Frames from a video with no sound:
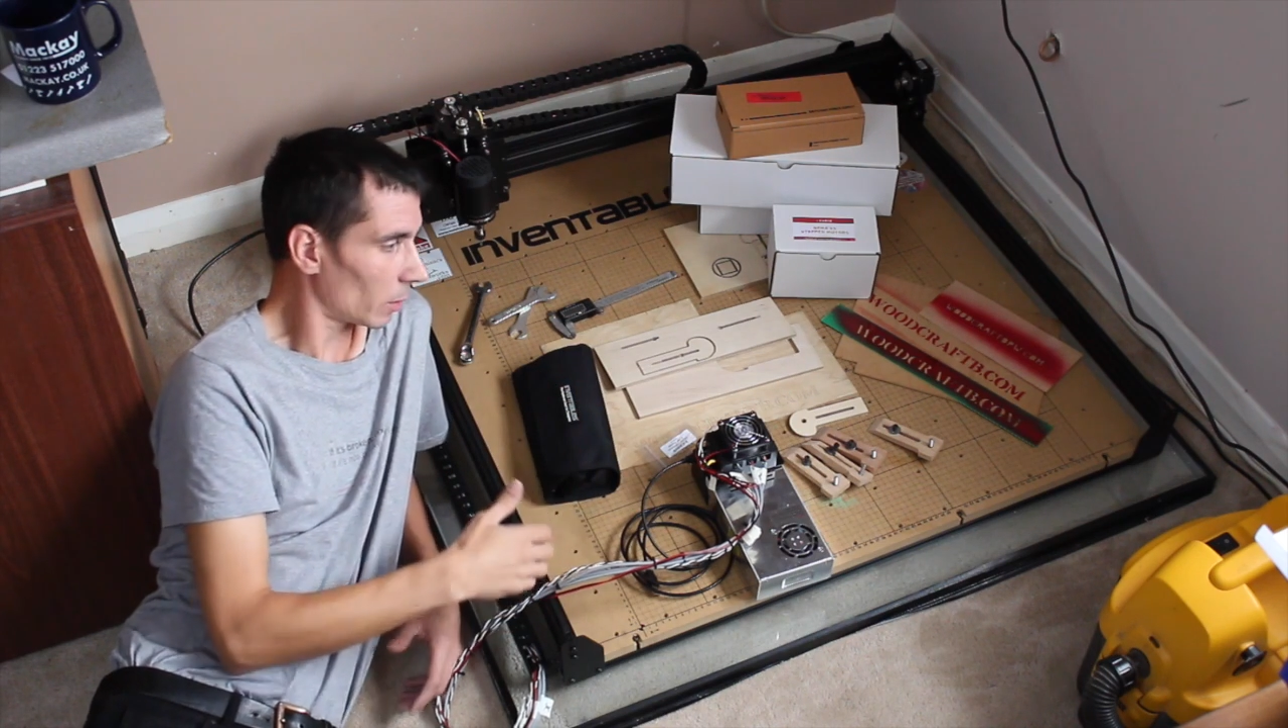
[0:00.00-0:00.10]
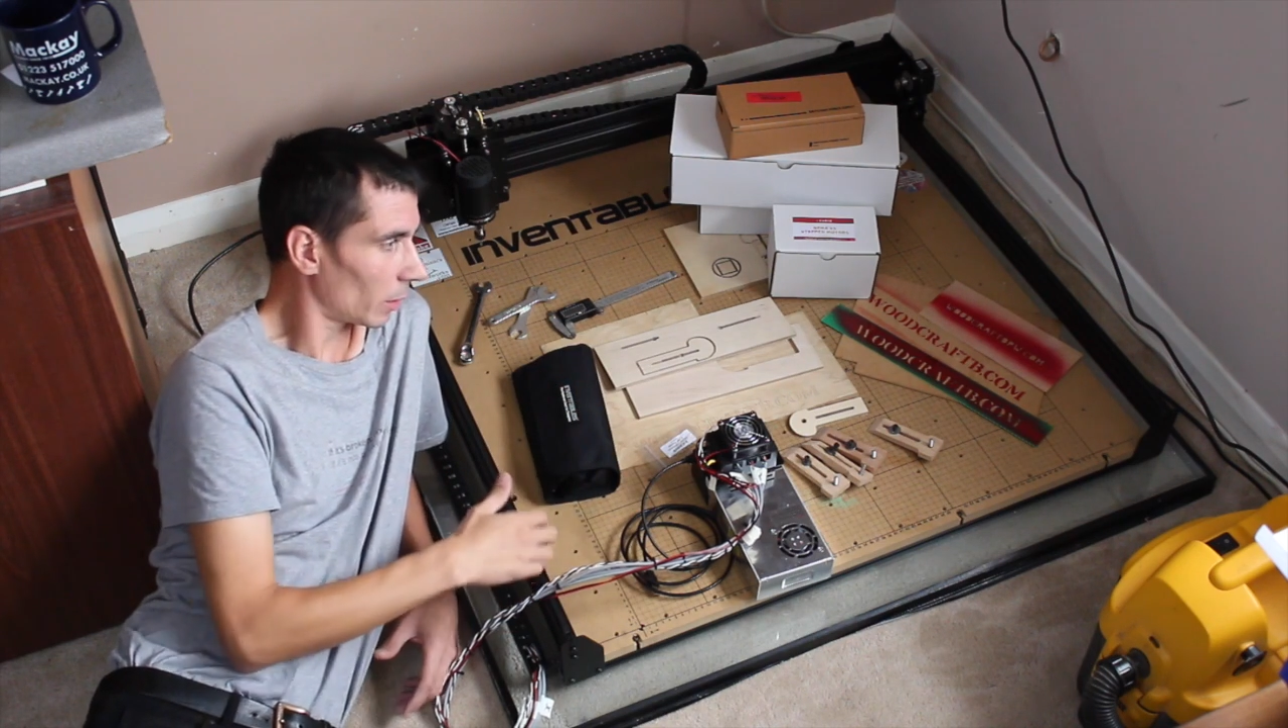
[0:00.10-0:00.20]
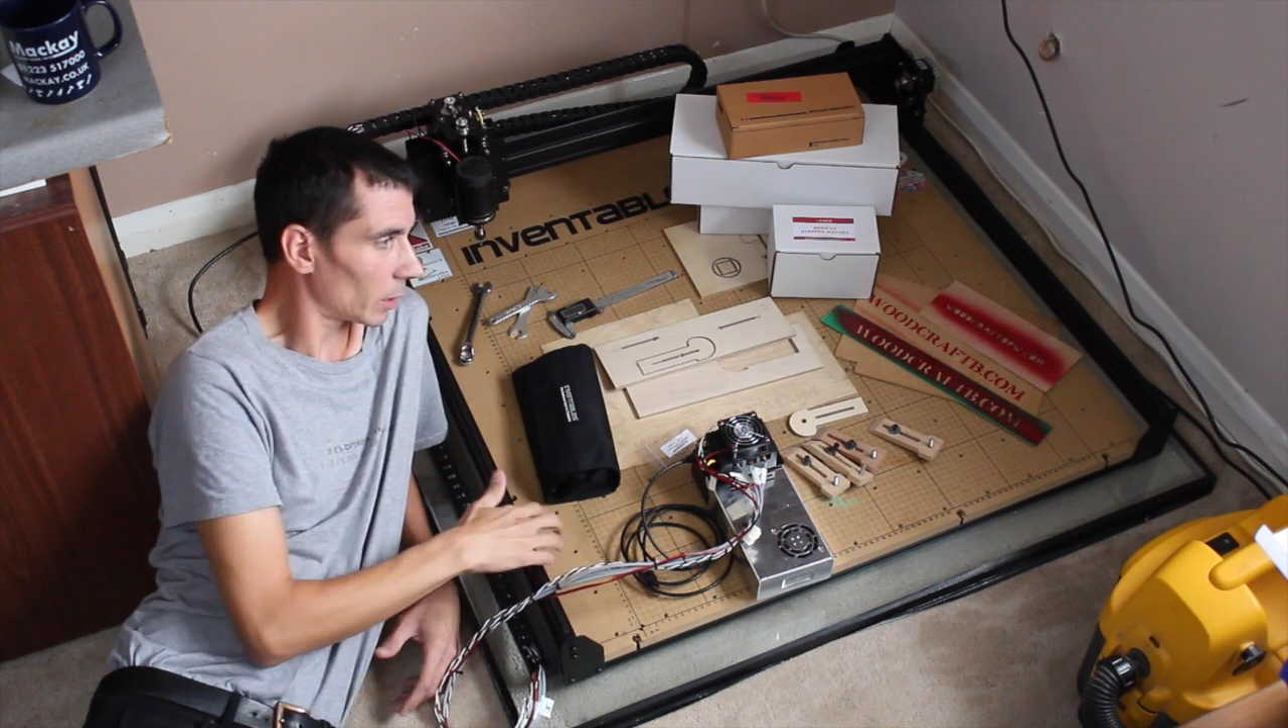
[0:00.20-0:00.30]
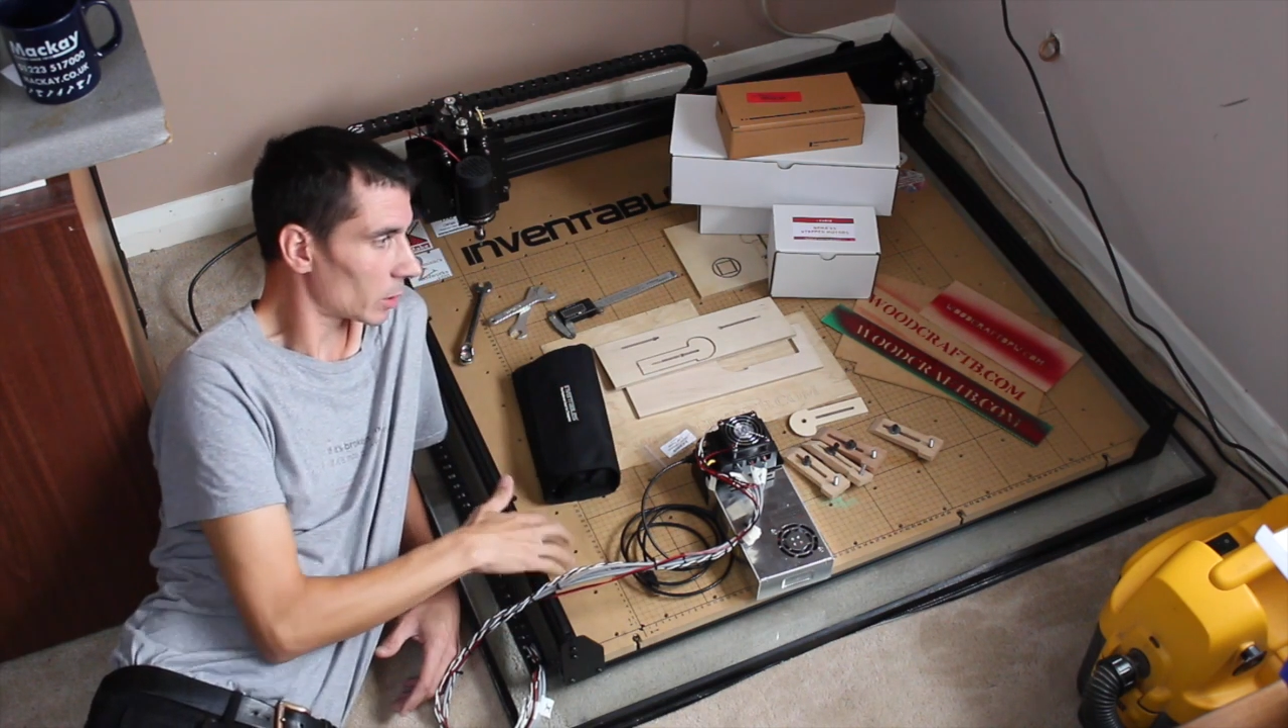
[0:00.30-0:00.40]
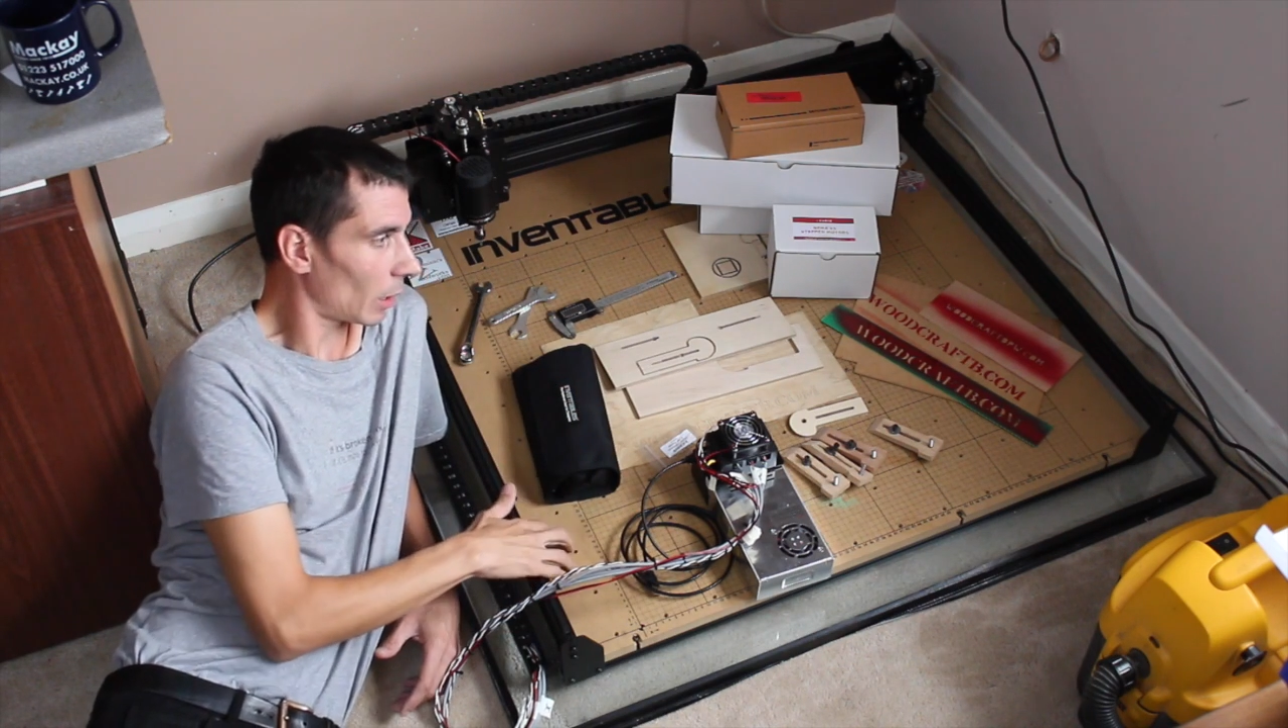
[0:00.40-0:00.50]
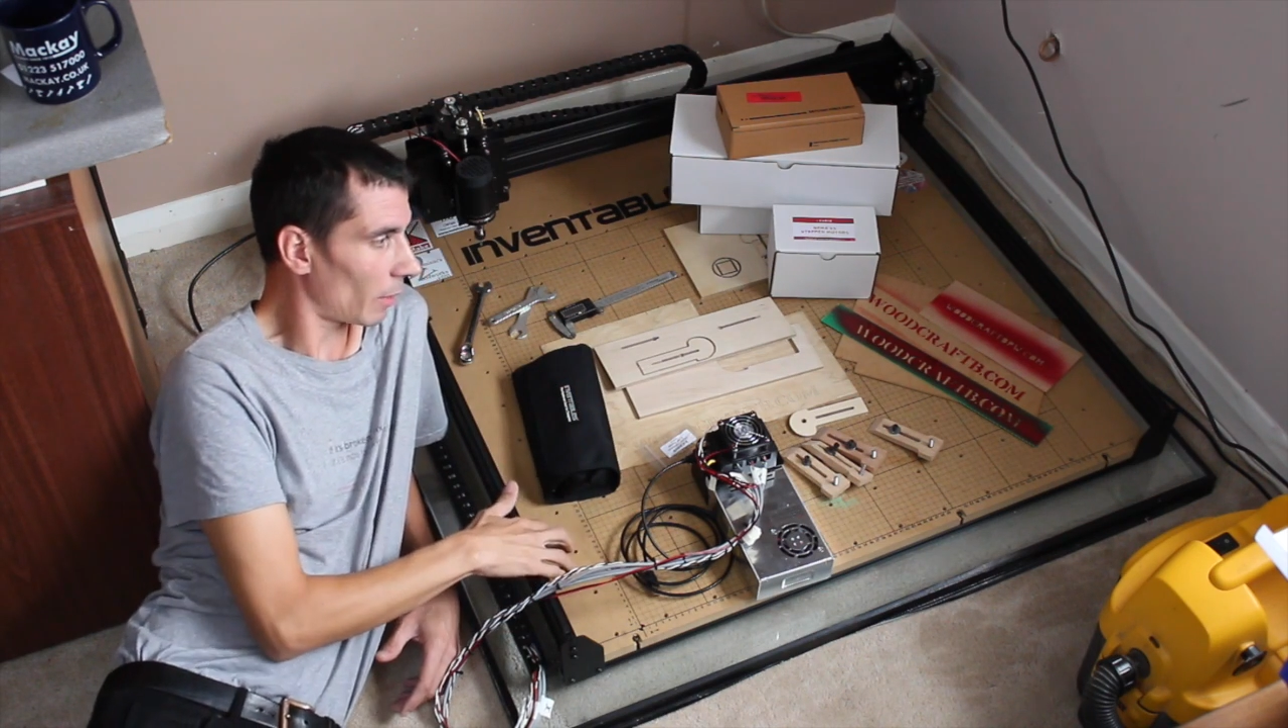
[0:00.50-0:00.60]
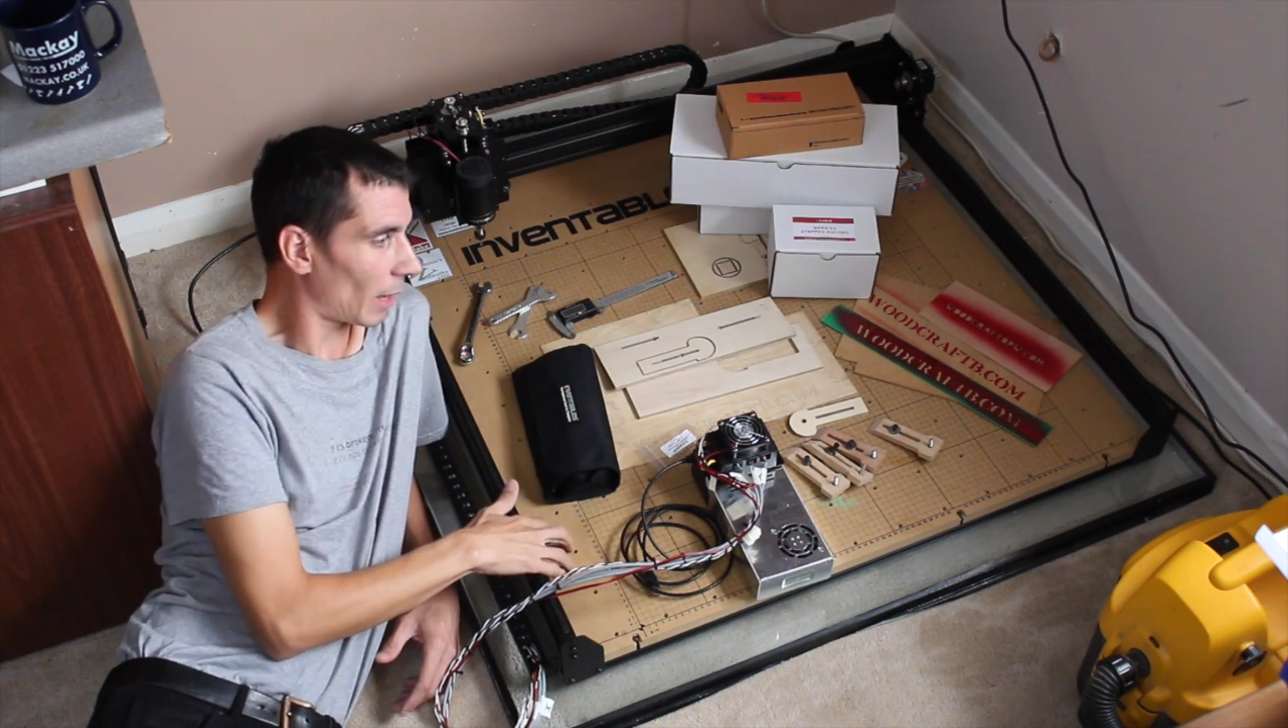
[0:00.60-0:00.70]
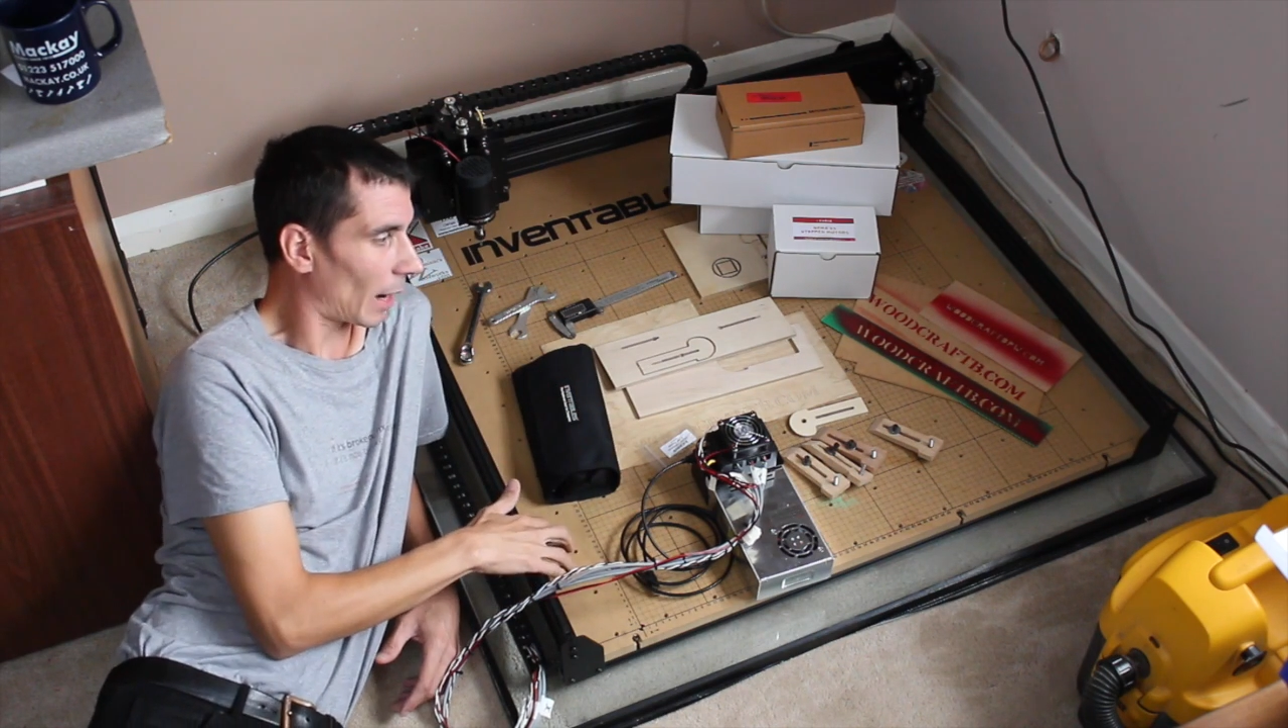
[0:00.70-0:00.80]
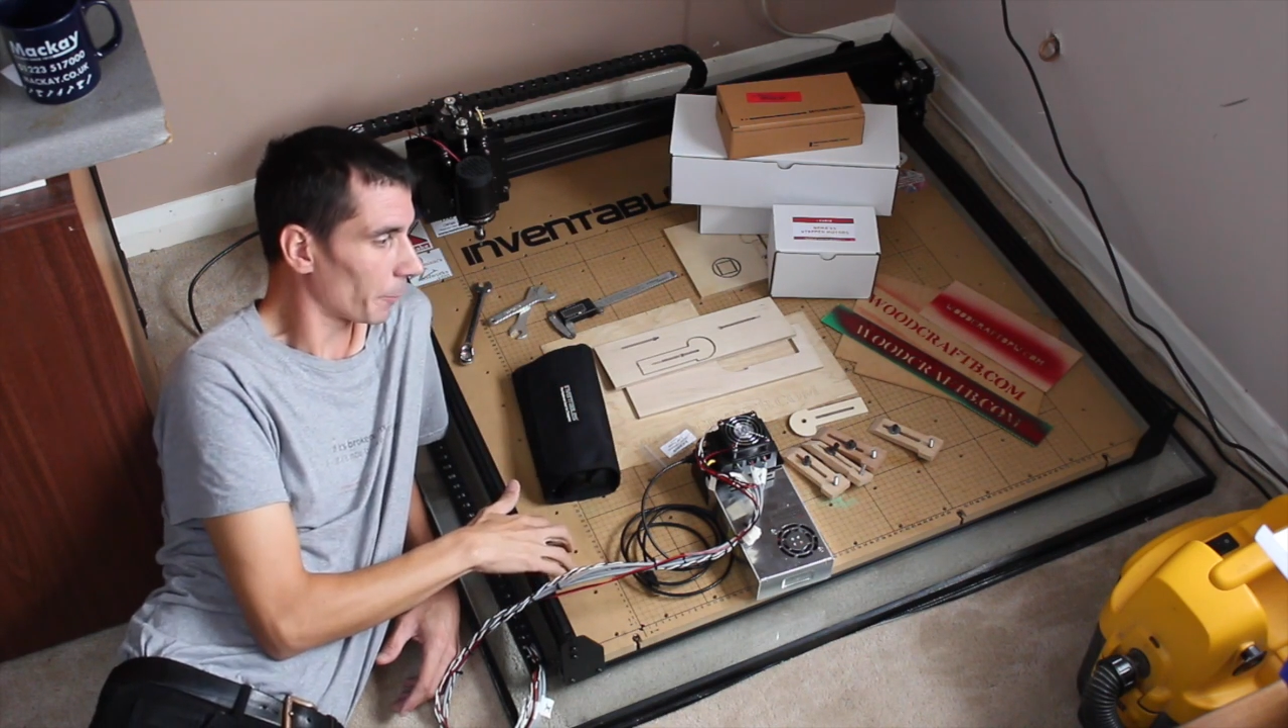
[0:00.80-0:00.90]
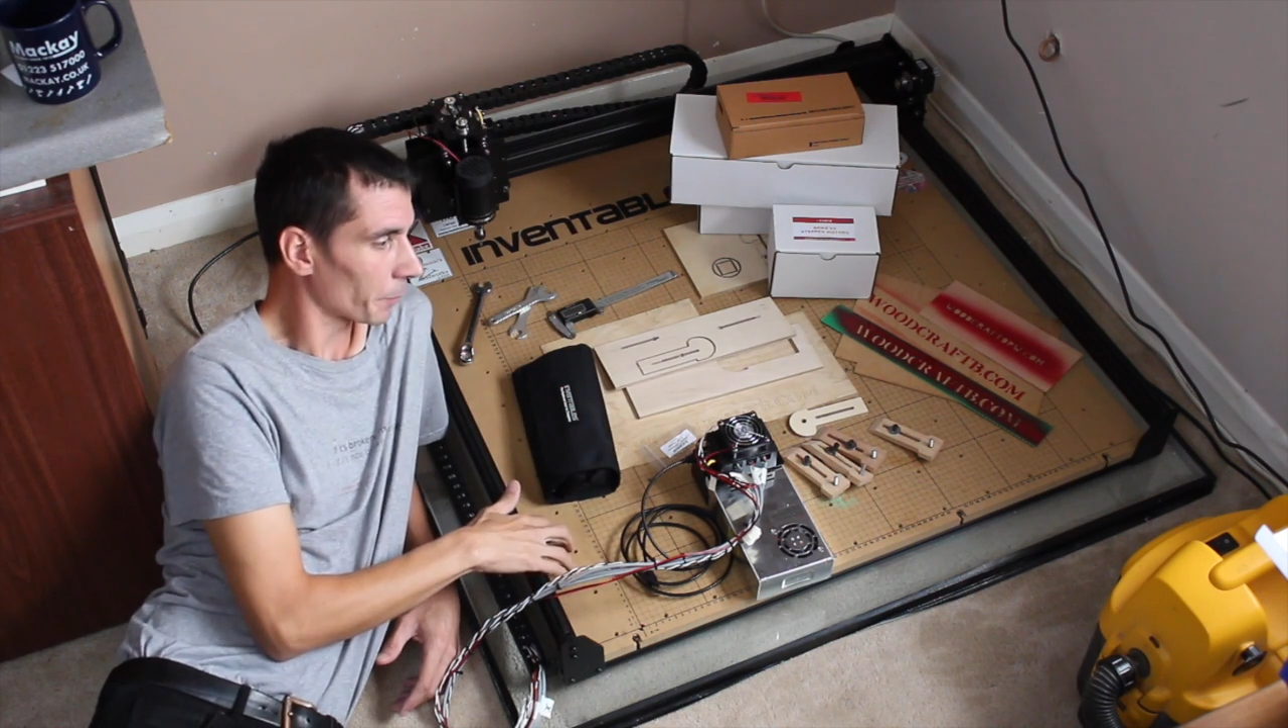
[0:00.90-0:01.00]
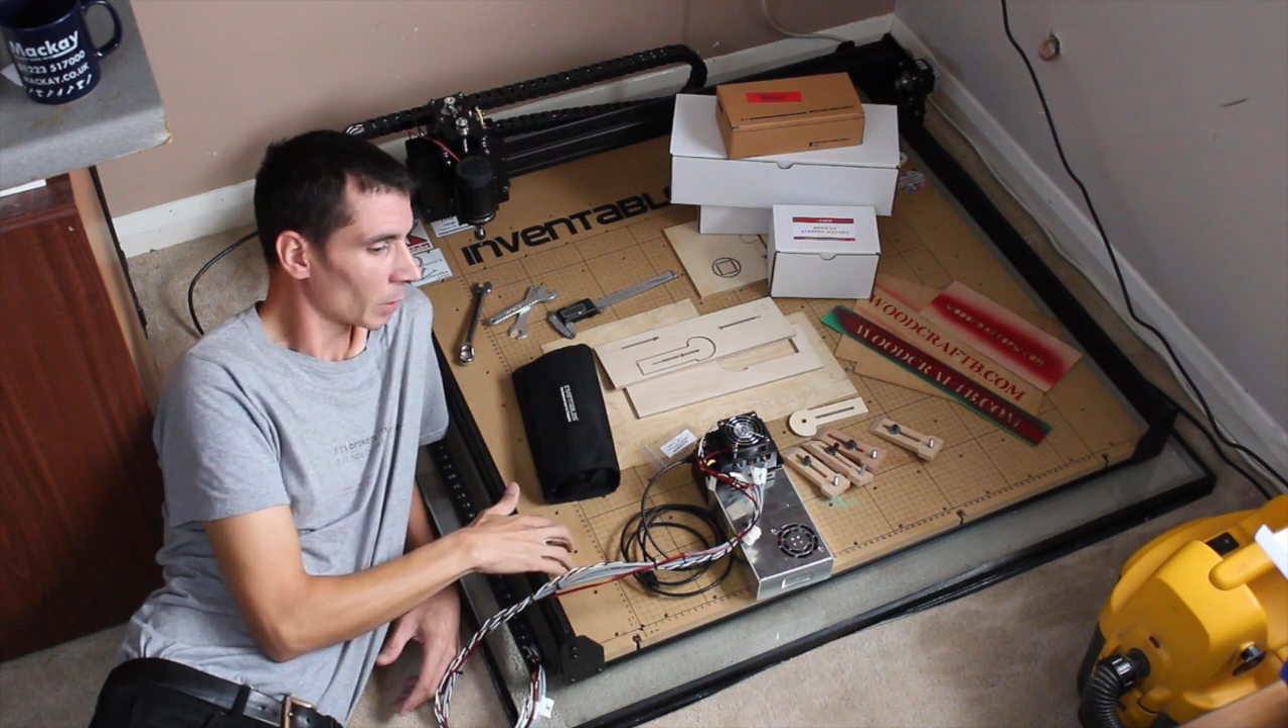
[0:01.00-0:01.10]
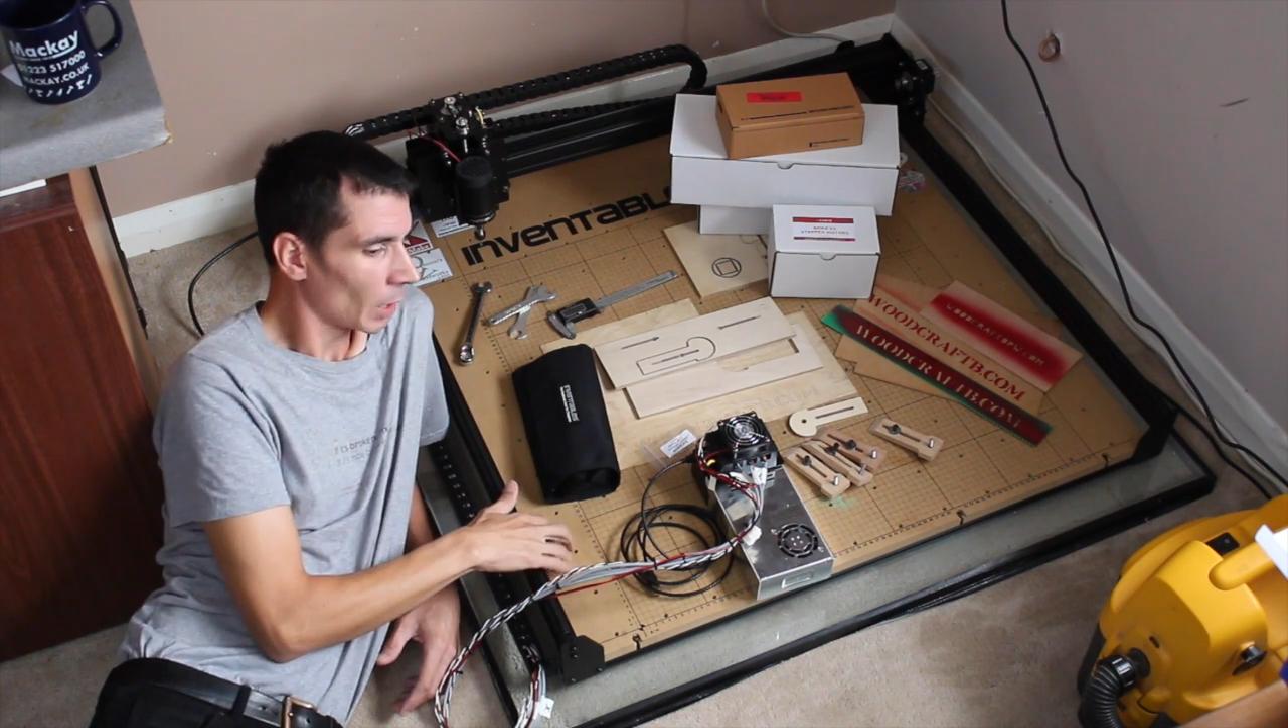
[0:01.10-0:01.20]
things like that,